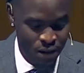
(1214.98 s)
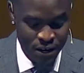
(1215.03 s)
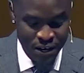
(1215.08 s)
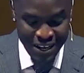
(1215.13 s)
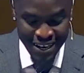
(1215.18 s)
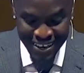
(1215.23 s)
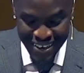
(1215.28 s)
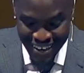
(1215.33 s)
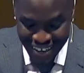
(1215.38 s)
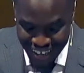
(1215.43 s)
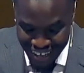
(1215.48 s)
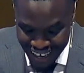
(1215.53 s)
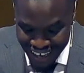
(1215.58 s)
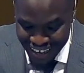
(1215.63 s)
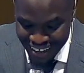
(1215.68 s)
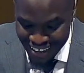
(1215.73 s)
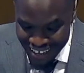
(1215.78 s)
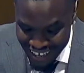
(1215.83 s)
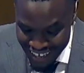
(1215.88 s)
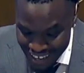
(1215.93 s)

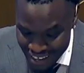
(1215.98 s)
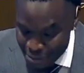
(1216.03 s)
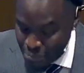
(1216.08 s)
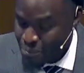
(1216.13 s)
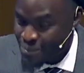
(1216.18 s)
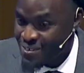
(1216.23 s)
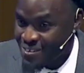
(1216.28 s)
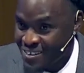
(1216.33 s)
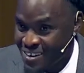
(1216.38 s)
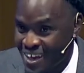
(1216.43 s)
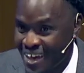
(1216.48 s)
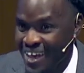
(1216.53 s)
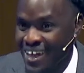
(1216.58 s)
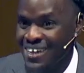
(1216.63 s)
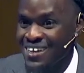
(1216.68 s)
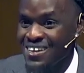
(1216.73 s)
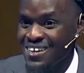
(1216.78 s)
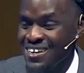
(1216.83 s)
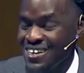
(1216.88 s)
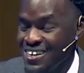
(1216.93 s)
let him not
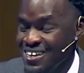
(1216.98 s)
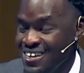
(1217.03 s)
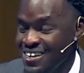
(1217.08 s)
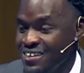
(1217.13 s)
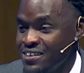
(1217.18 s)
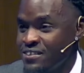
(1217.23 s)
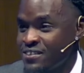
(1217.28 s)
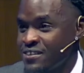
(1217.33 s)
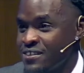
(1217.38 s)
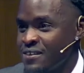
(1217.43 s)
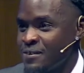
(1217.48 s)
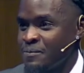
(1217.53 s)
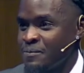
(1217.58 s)
eat.